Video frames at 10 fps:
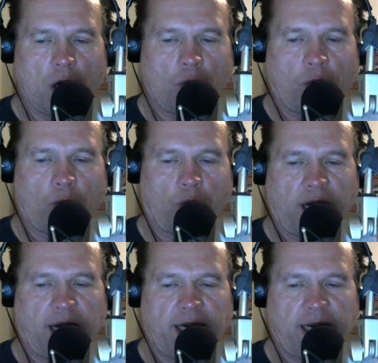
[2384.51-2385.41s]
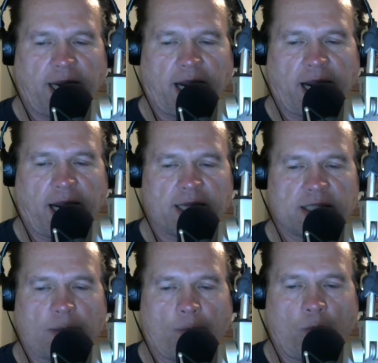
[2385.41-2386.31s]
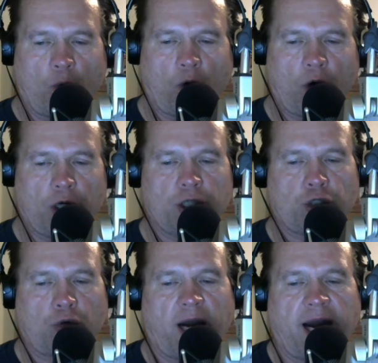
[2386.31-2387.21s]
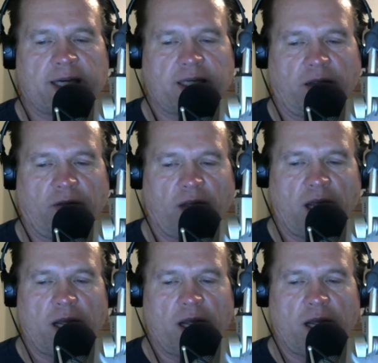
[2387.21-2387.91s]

were rated as more attractive